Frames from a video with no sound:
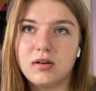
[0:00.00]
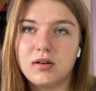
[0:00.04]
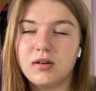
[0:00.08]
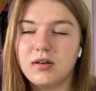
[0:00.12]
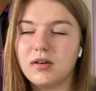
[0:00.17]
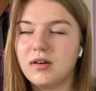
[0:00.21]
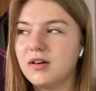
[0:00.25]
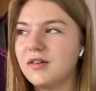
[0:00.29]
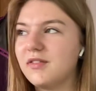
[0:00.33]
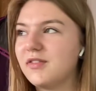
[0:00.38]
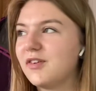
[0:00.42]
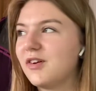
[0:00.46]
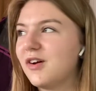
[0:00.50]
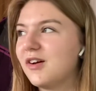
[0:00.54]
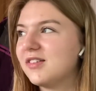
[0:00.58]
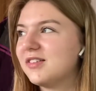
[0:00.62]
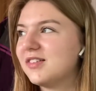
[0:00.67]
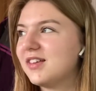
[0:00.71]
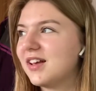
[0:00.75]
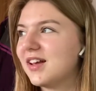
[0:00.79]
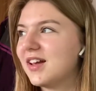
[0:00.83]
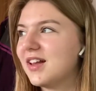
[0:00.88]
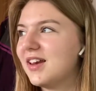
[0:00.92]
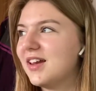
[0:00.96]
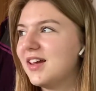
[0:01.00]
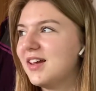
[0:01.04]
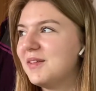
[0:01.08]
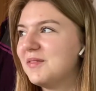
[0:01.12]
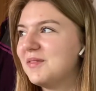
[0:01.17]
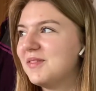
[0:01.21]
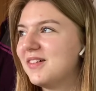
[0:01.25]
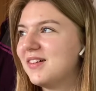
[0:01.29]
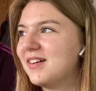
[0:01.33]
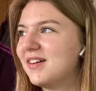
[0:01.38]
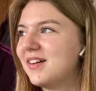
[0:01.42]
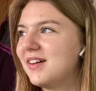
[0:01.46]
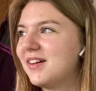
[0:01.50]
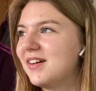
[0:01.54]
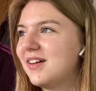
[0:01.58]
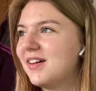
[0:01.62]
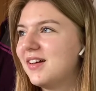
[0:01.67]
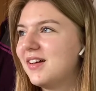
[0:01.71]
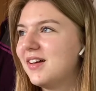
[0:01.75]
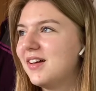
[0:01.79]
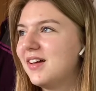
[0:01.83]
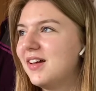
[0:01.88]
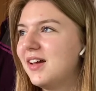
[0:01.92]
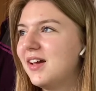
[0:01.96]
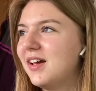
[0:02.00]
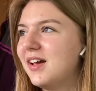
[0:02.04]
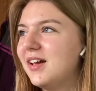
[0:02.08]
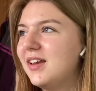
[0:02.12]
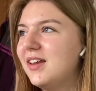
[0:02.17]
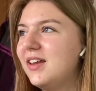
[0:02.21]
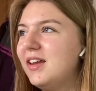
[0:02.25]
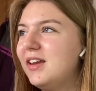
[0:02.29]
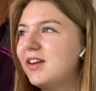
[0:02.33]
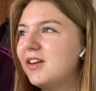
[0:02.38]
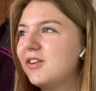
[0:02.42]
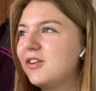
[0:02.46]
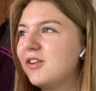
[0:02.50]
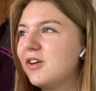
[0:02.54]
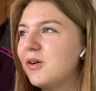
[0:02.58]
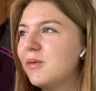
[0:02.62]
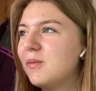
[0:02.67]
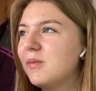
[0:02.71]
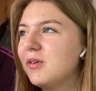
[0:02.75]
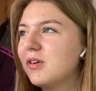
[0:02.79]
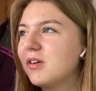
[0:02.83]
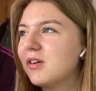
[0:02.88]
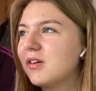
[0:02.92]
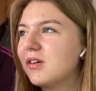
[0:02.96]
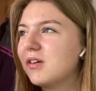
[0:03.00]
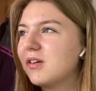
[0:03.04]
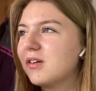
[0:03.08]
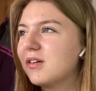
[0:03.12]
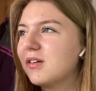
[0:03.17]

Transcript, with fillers: Oh, I forgot her second name. Nina Dobrik.